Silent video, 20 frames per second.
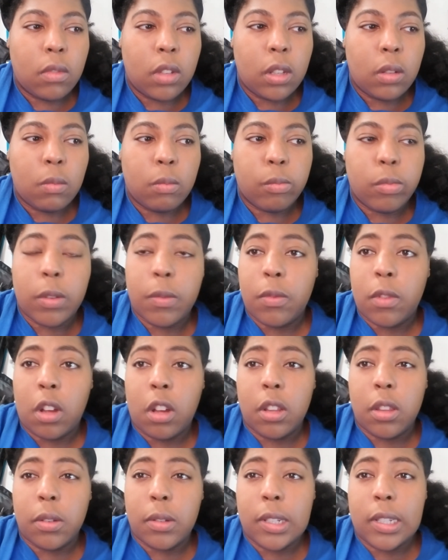with all
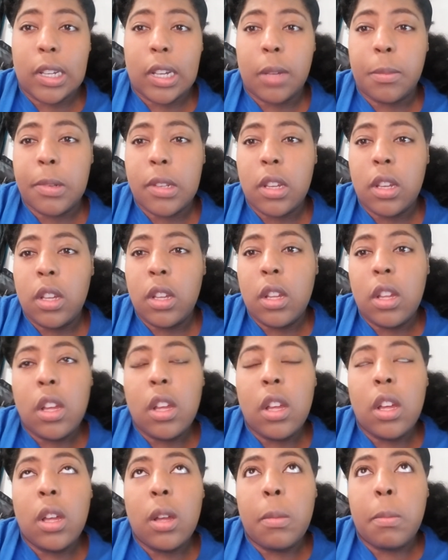those steps.
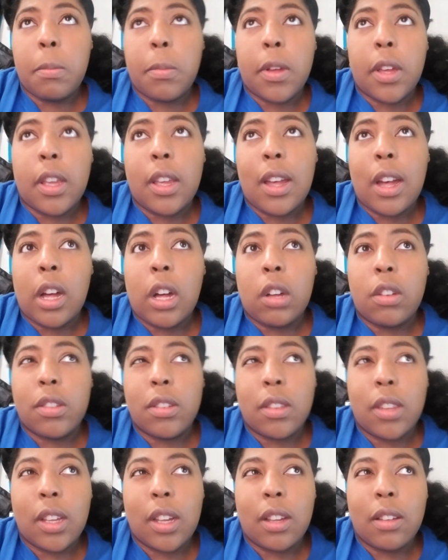But I also
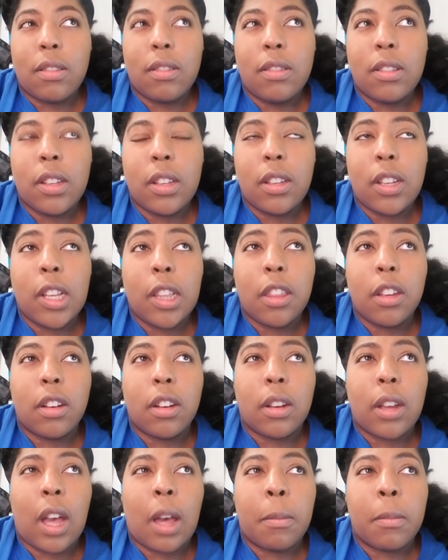think
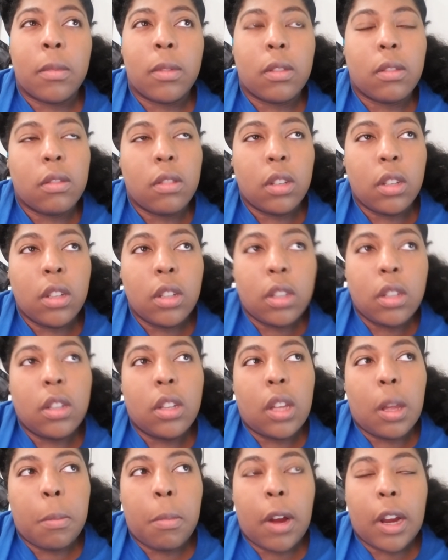either I'm
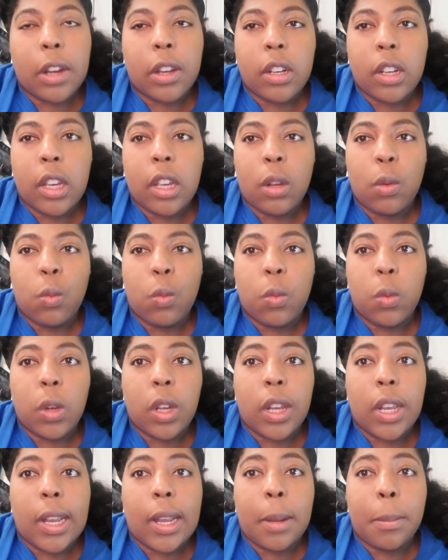probably gonna get
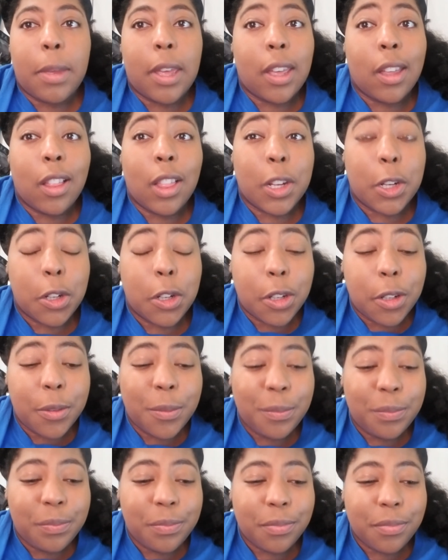way paler
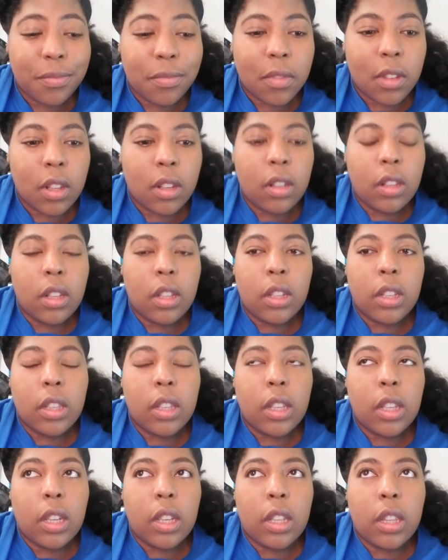
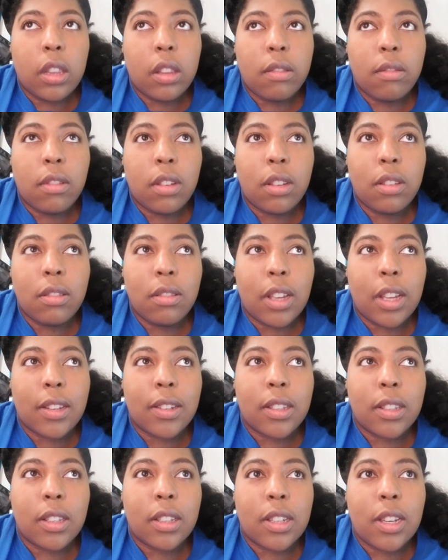in as
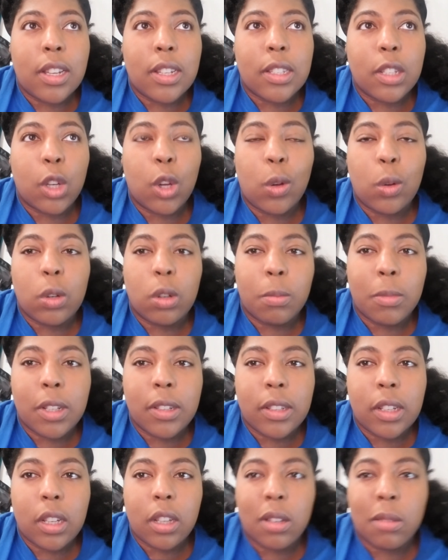the colder months
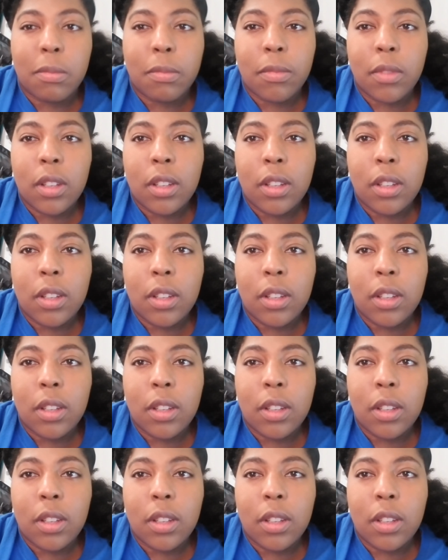come,